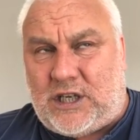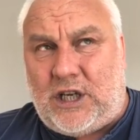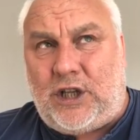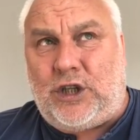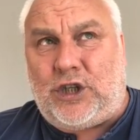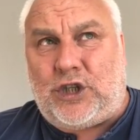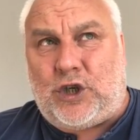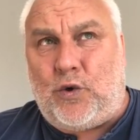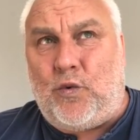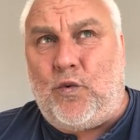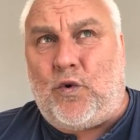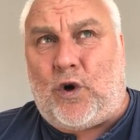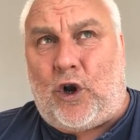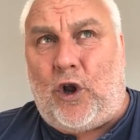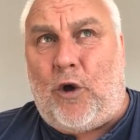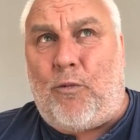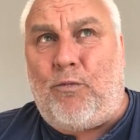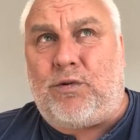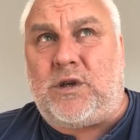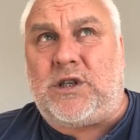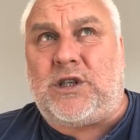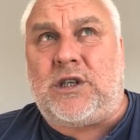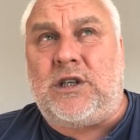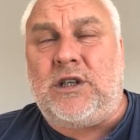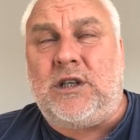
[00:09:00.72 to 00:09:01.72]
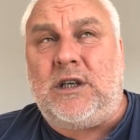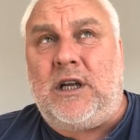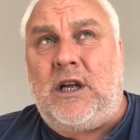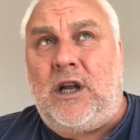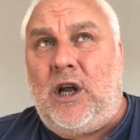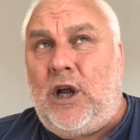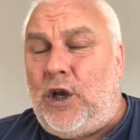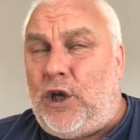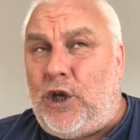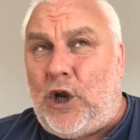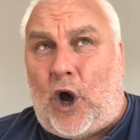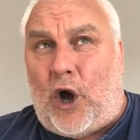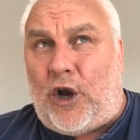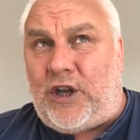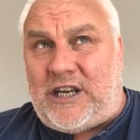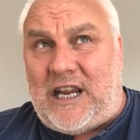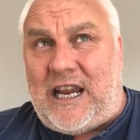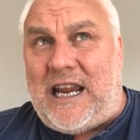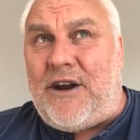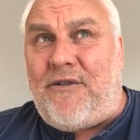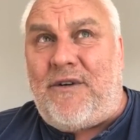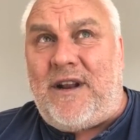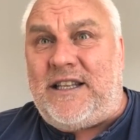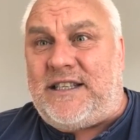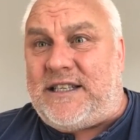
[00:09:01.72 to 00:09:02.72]
still two clubs not
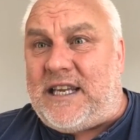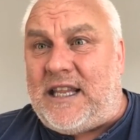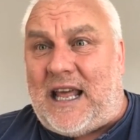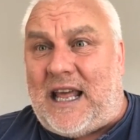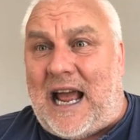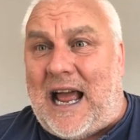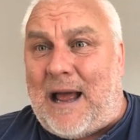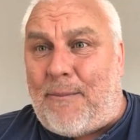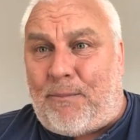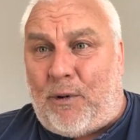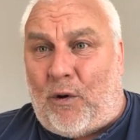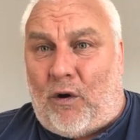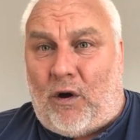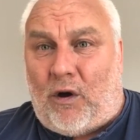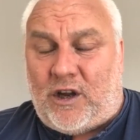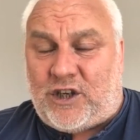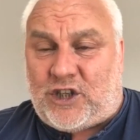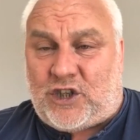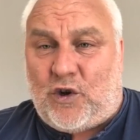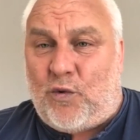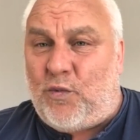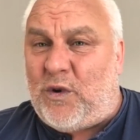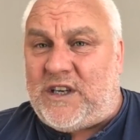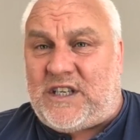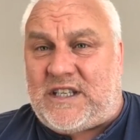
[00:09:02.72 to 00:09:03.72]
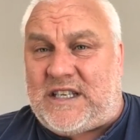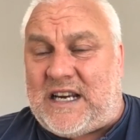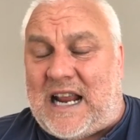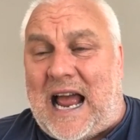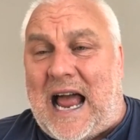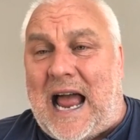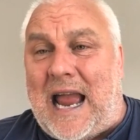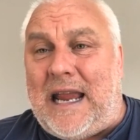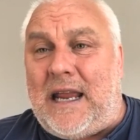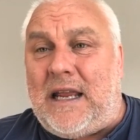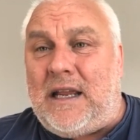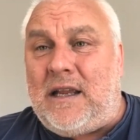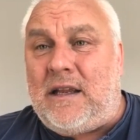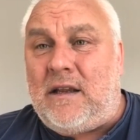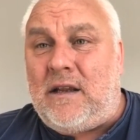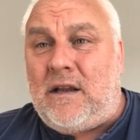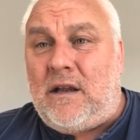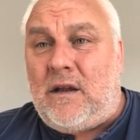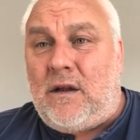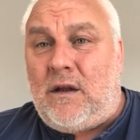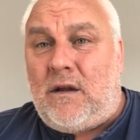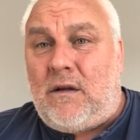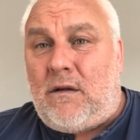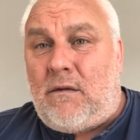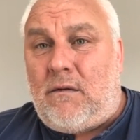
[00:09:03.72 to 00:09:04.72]
adhering to that, but as soon as Sky
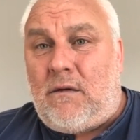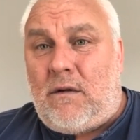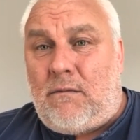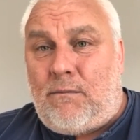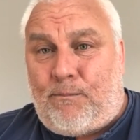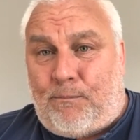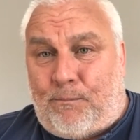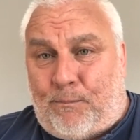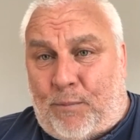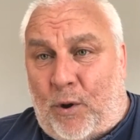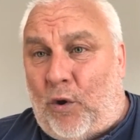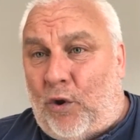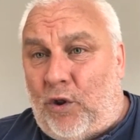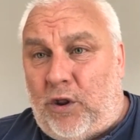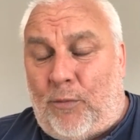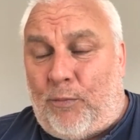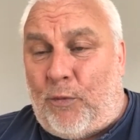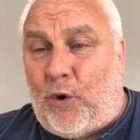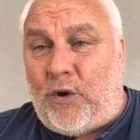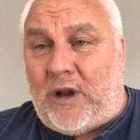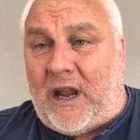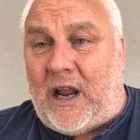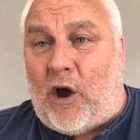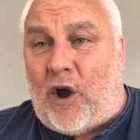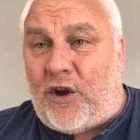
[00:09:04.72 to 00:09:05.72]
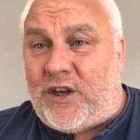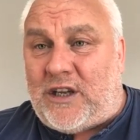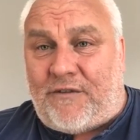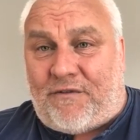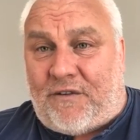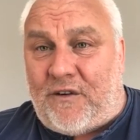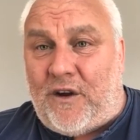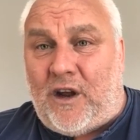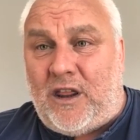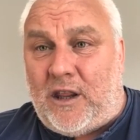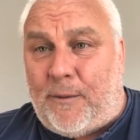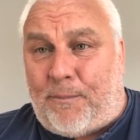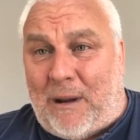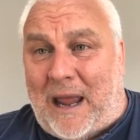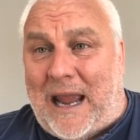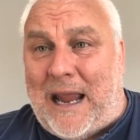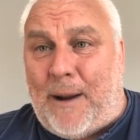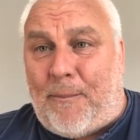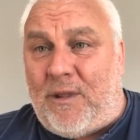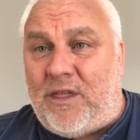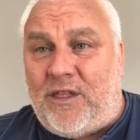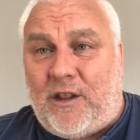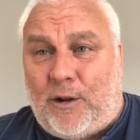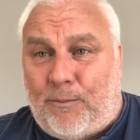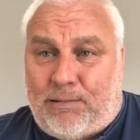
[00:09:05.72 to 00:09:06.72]
pull the money or defer the
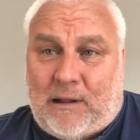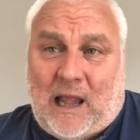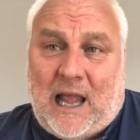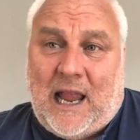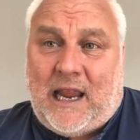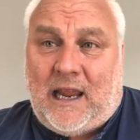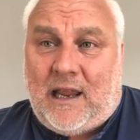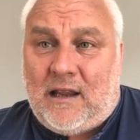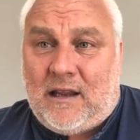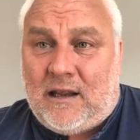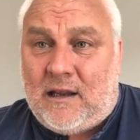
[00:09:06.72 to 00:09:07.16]
payment, they'll play.